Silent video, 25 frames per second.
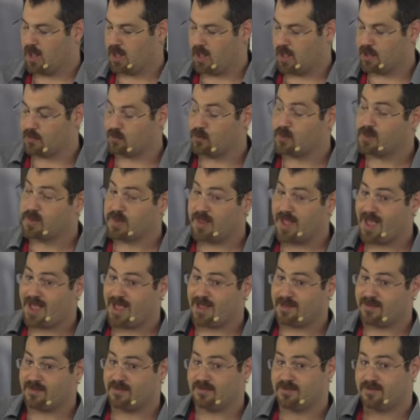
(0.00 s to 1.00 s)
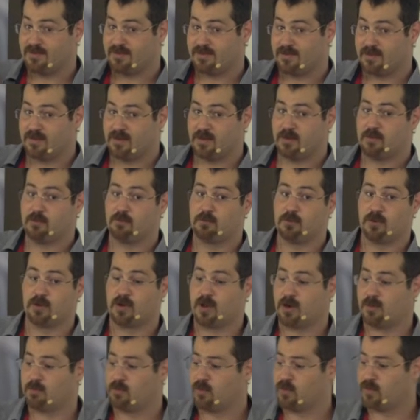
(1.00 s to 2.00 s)
And with that, we're
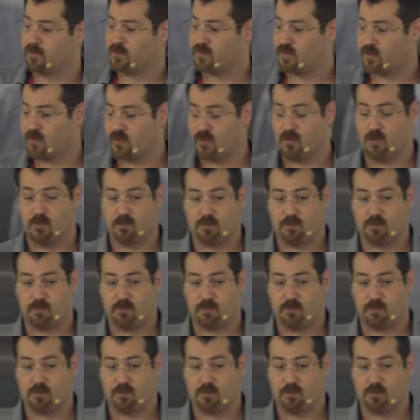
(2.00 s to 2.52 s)
going to move to